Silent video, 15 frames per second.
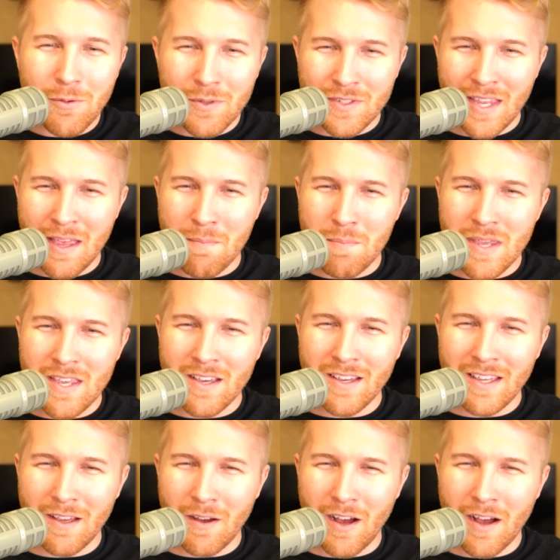was
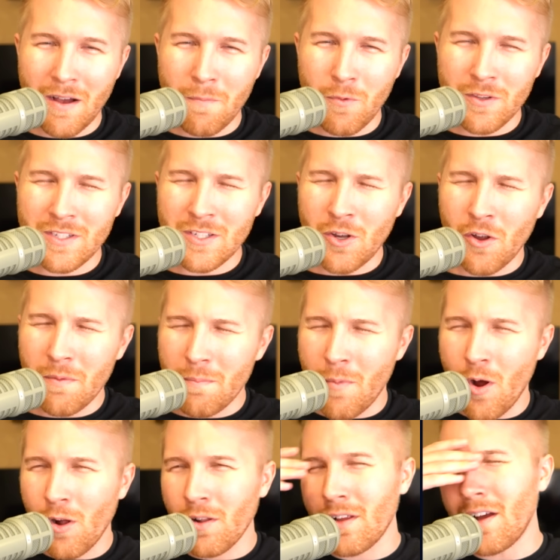Zambia. Uh, what's it called? Mal